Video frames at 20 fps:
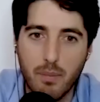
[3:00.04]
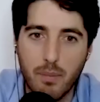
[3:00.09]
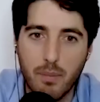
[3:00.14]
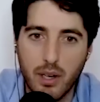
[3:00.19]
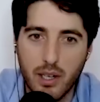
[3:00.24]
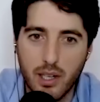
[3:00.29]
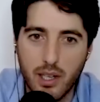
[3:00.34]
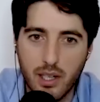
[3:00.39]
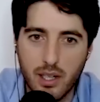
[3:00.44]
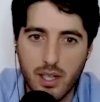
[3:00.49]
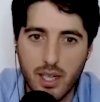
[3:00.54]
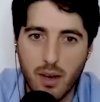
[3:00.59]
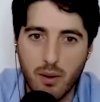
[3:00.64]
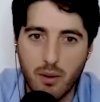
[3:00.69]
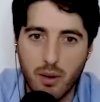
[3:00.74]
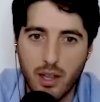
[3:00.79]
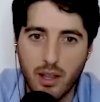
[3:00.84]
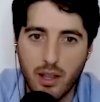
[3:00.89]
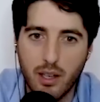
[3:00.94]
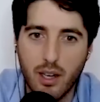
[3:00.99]
I haven't
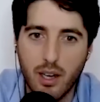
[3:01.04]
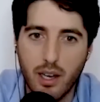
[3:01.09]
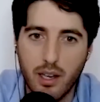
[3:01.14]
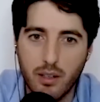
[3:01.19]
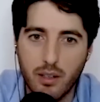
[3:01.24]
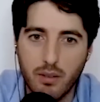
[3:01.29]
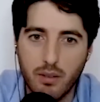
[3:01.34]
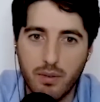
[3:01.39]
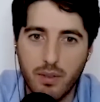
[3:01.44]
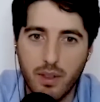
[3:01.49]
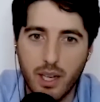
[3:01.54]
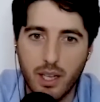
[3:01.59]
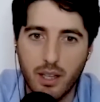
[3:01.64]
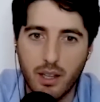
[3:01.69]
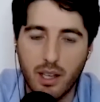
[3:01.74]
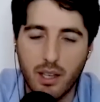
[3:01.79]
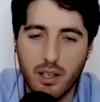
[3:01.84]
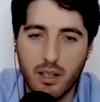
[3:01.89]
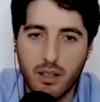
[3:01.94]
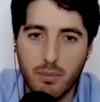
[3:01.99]
seen it, but it does sound like
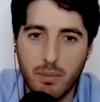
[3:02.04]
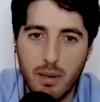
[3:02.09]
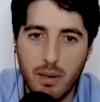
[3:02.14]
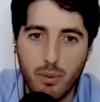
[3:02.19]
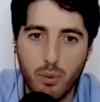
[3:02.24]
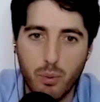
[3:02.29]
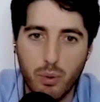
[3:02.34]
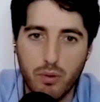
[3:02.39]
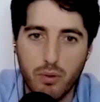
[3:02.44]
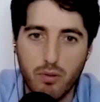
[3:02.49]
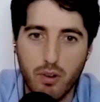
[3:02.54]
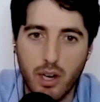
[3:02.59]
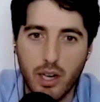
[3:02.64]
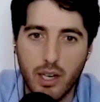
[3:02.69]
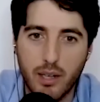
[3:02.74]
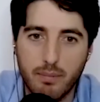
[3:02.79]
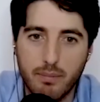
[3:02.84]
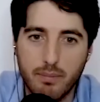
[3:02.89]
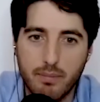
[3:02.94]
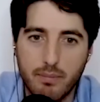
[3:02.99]
the kind of thing
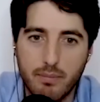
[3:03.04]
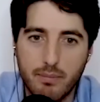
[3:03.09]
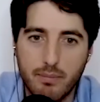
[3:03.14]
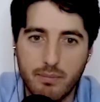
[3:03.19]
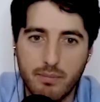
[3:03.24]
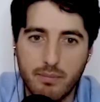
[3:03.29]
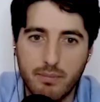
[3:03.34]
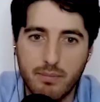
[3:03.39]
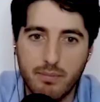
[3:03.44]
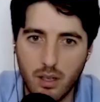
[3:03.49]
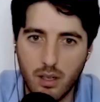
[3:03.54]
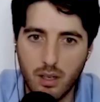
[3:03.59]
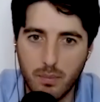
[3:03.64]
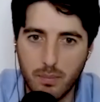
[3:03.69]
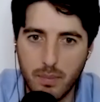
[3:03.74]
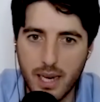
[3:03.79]
that people would write.